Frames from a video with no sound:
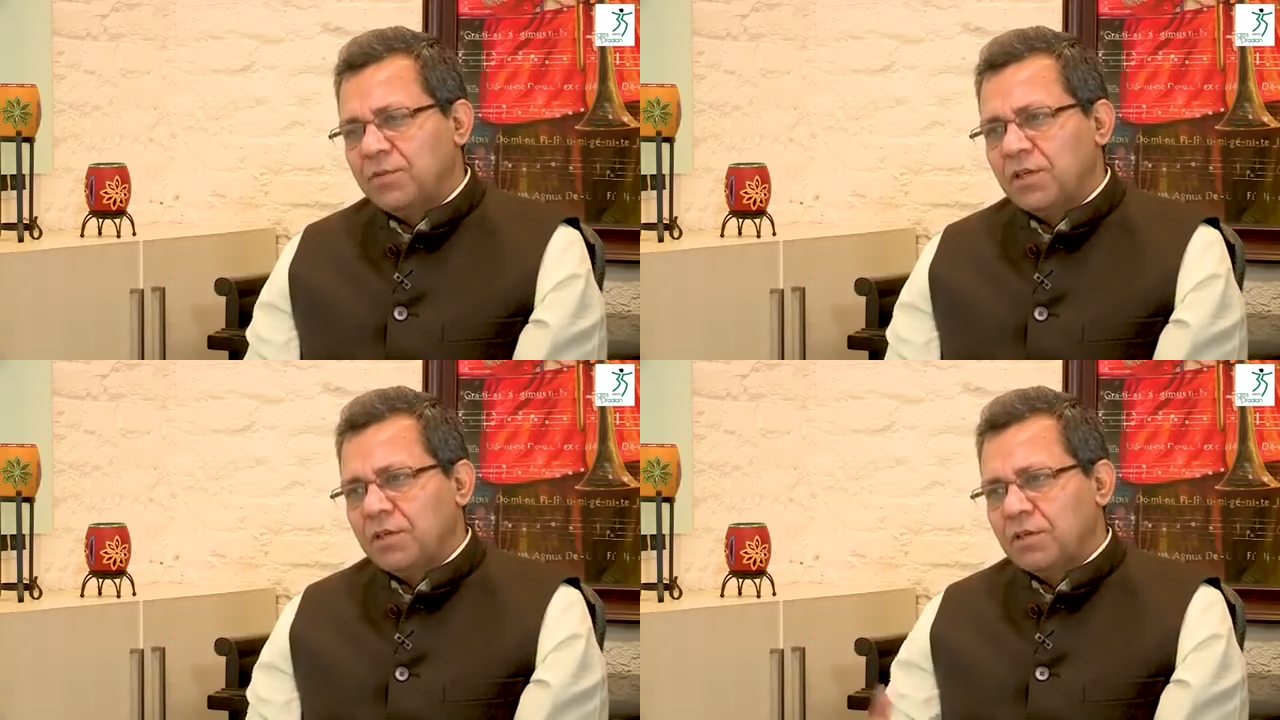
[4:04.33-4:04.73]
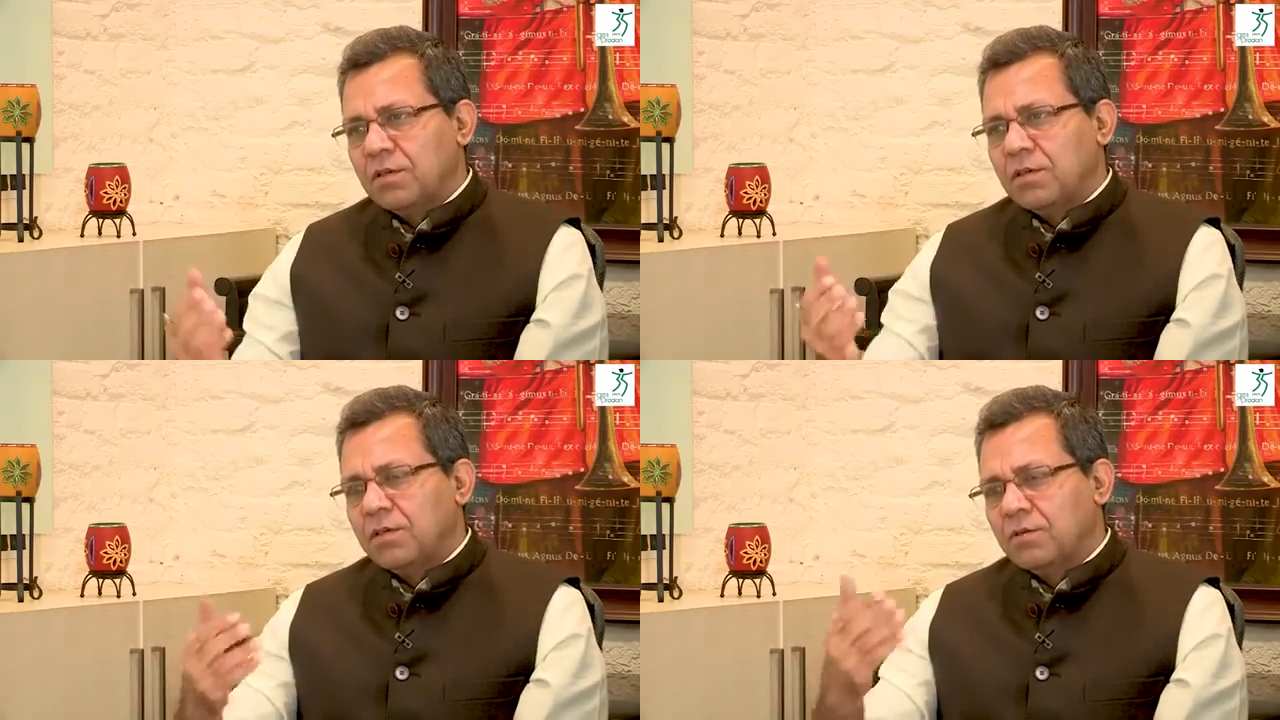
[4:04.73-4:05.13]
I think,
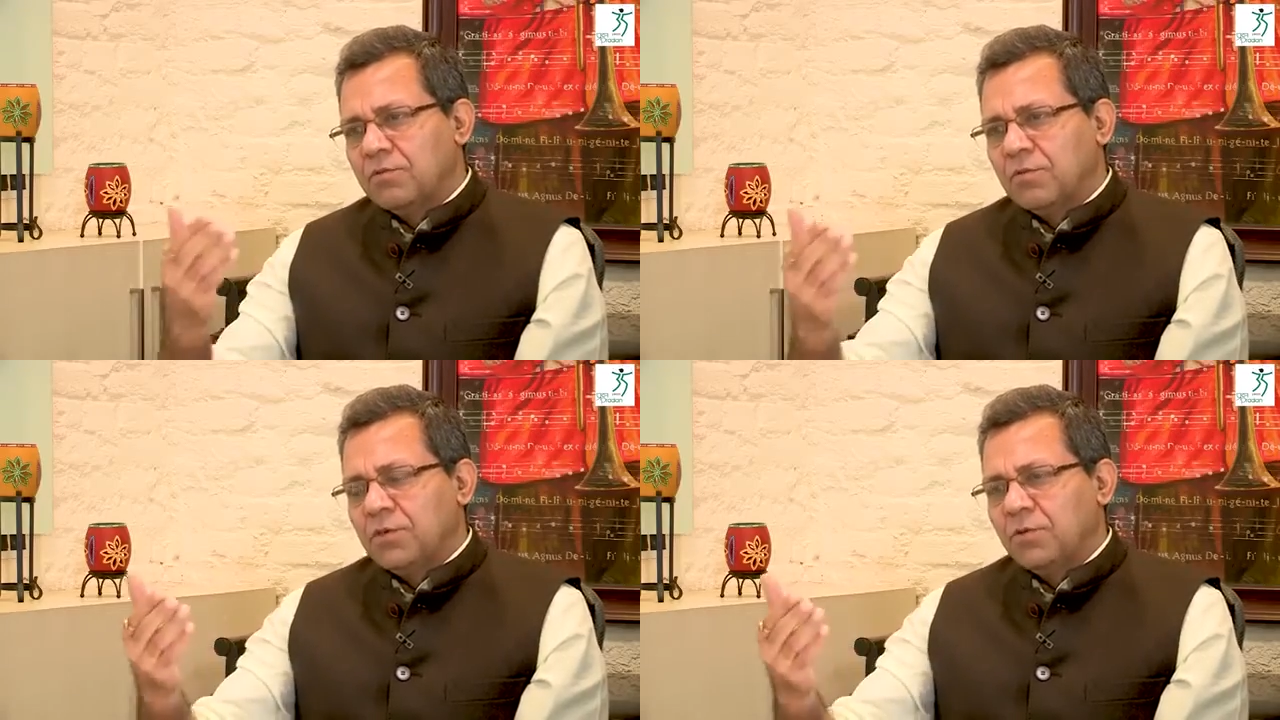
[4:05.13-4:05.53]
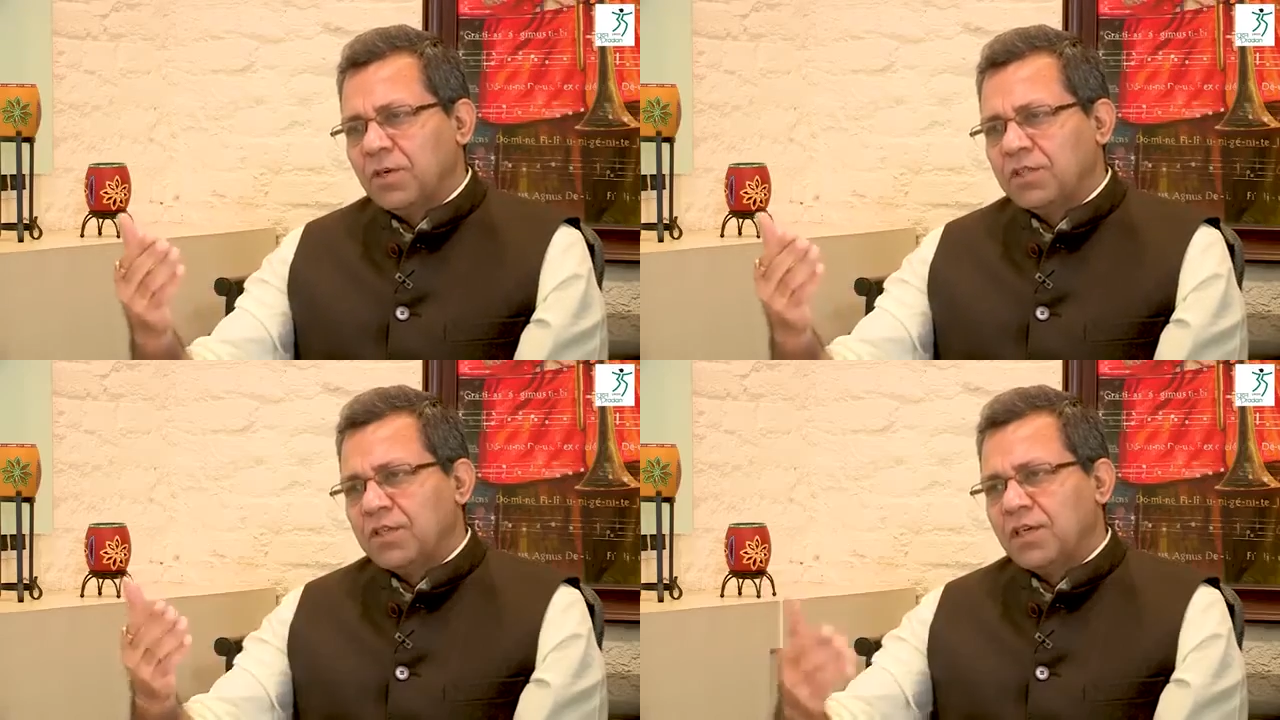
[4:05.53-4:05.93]
were you
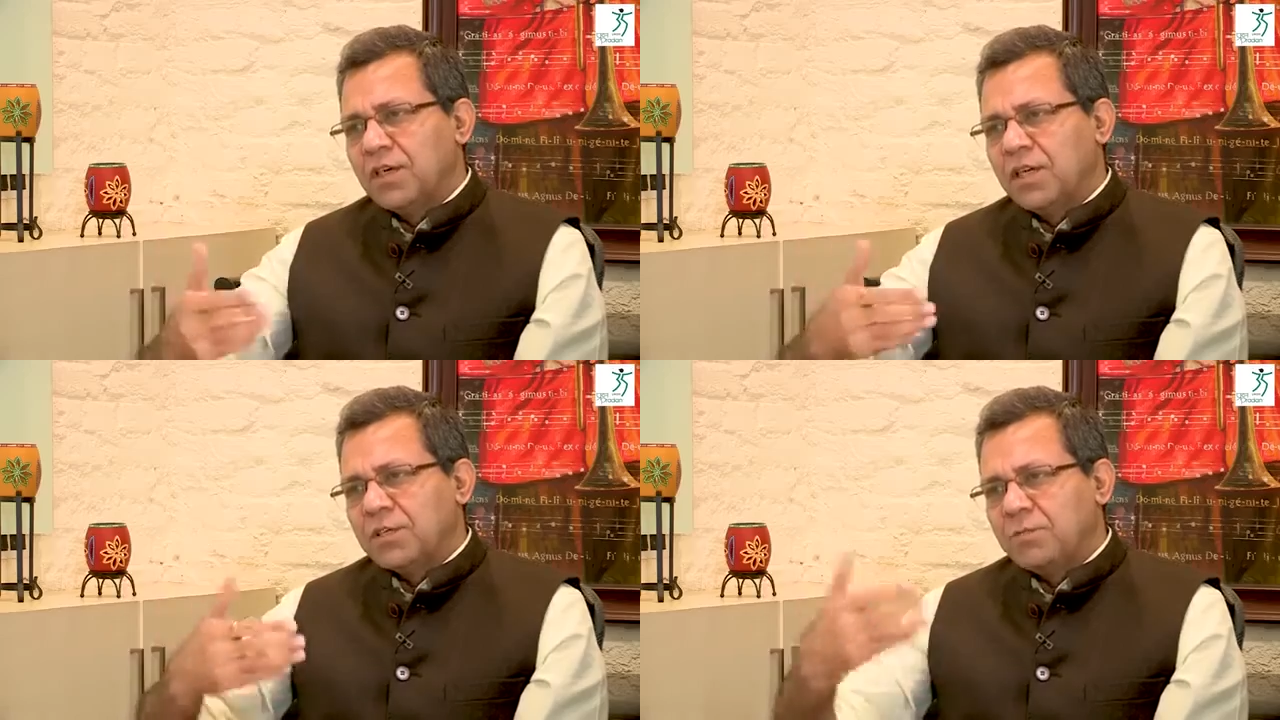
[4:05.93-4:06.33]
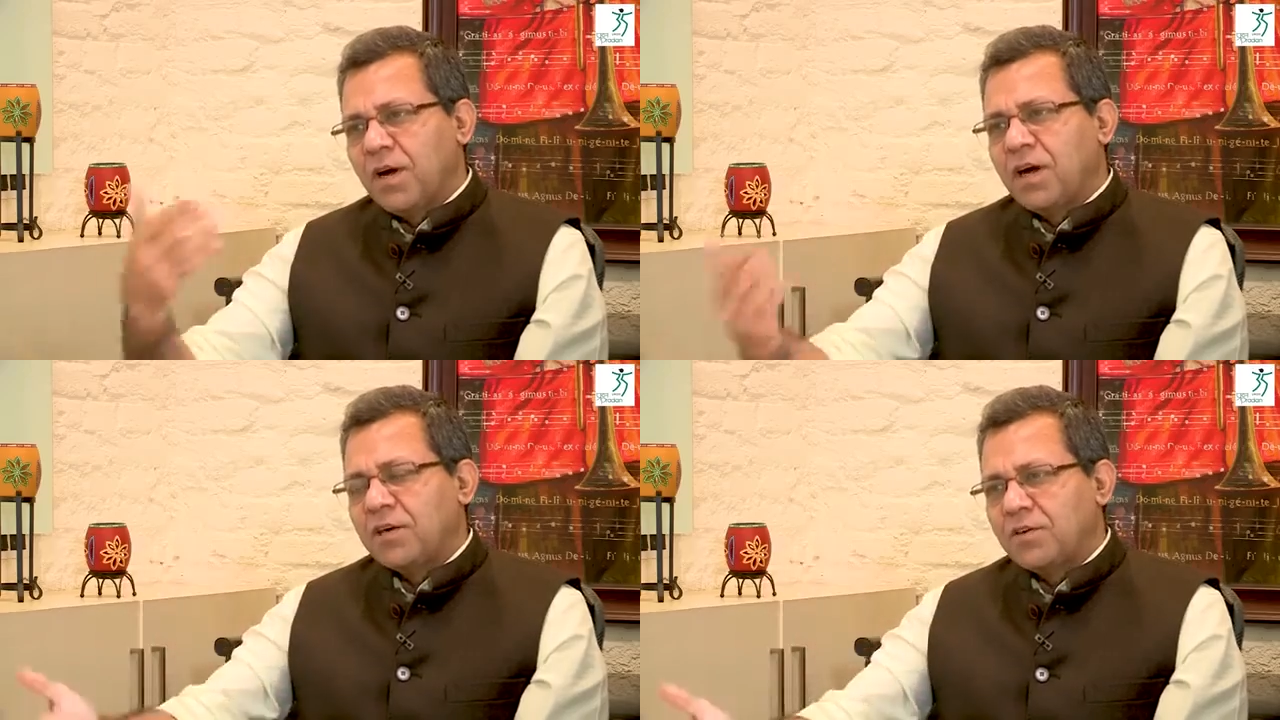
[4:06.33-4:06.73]
considered as
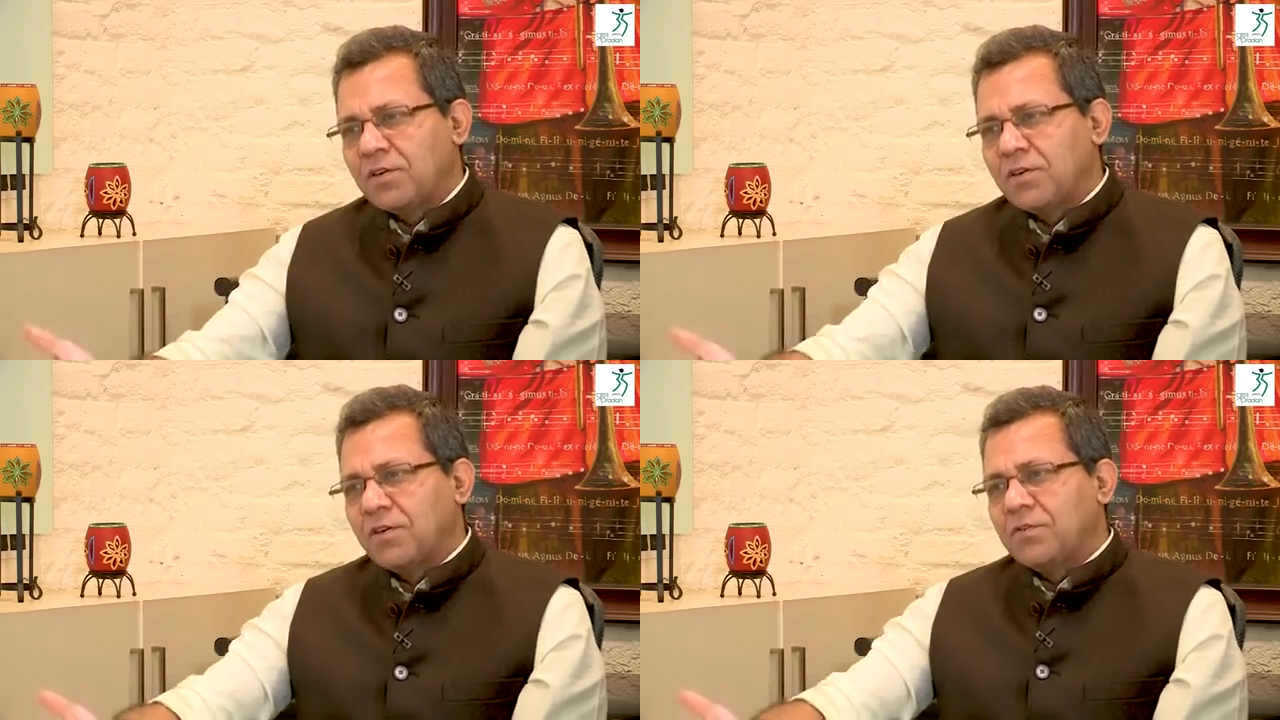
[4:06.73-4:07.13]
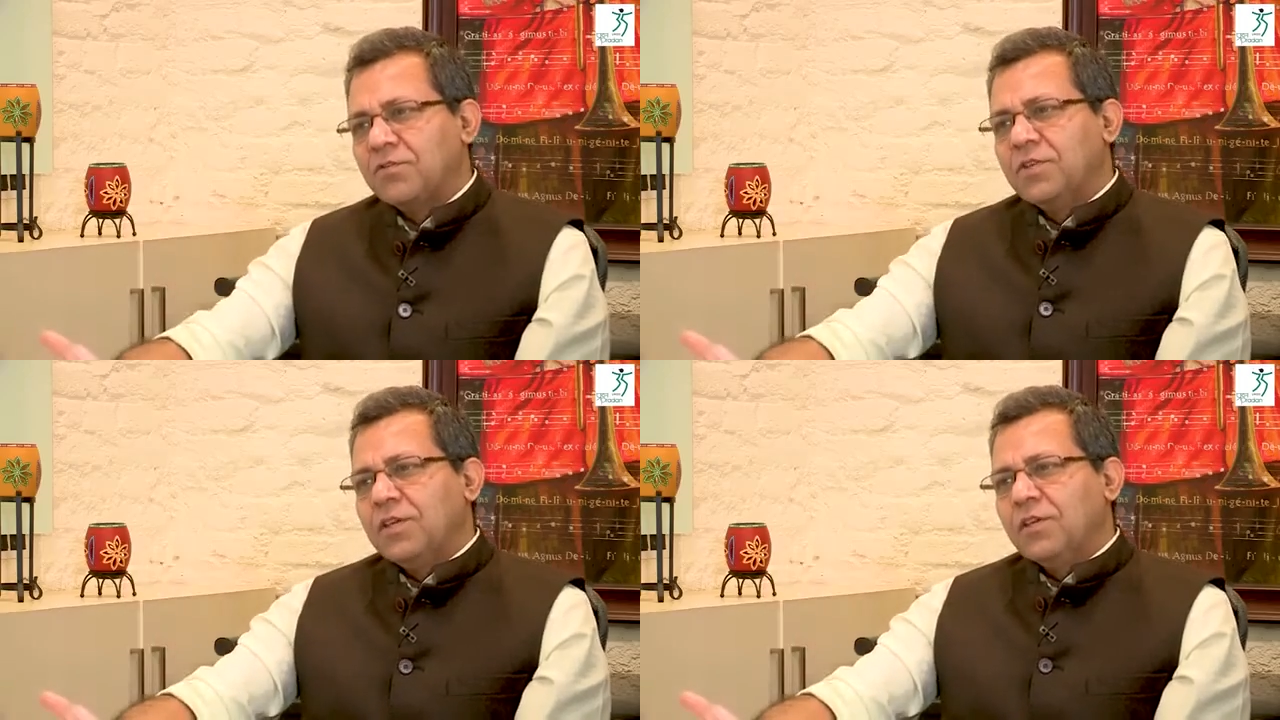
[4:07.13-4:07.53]
part
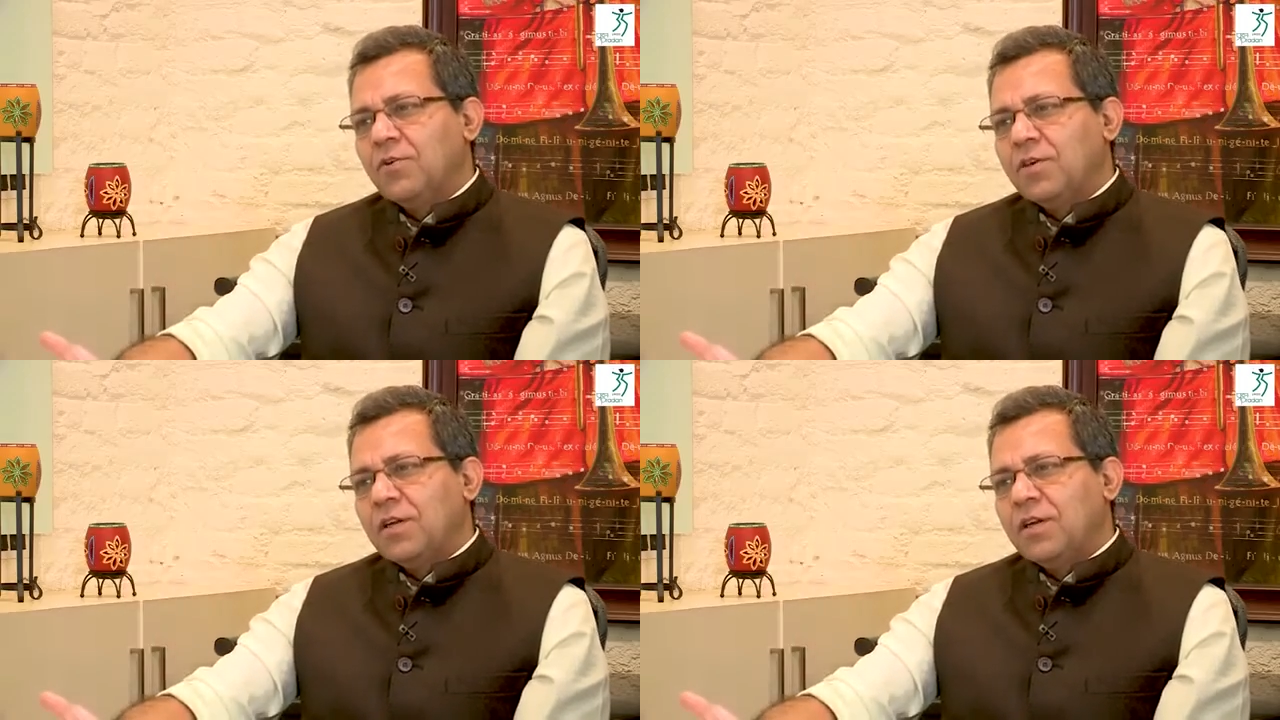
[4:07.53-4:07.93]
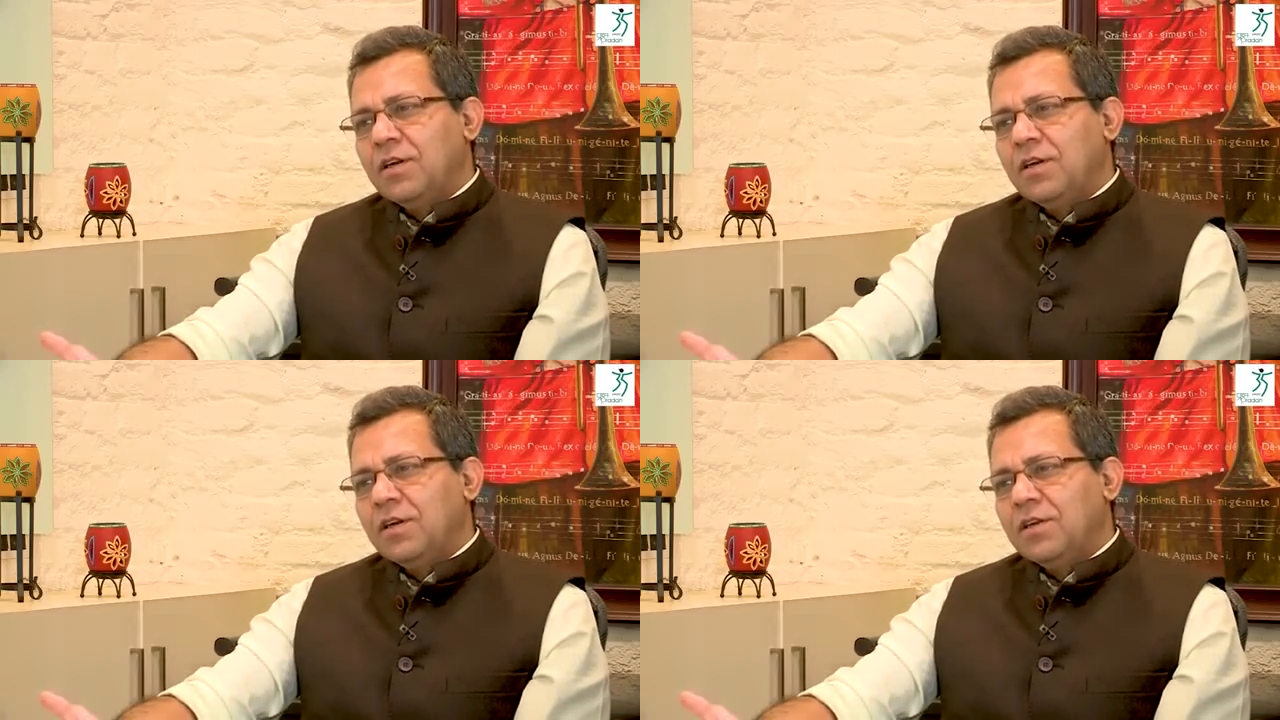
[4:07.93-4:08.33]
of the
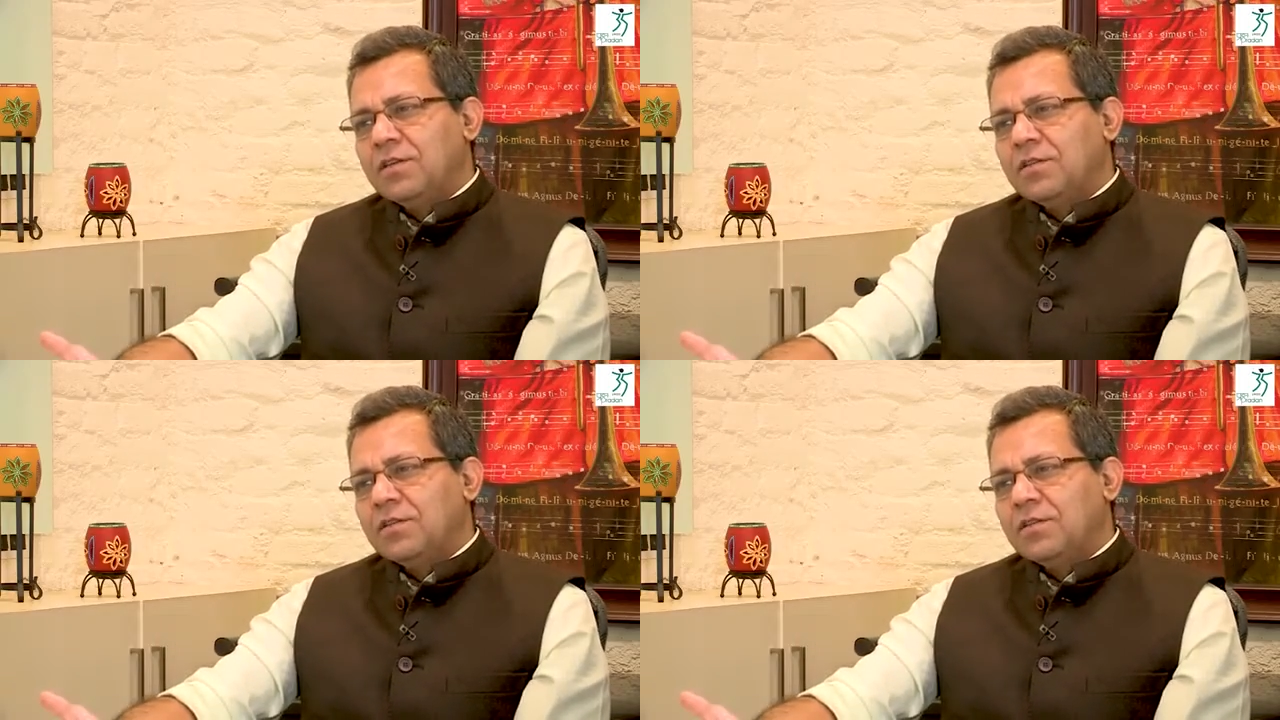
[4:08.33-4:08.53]
local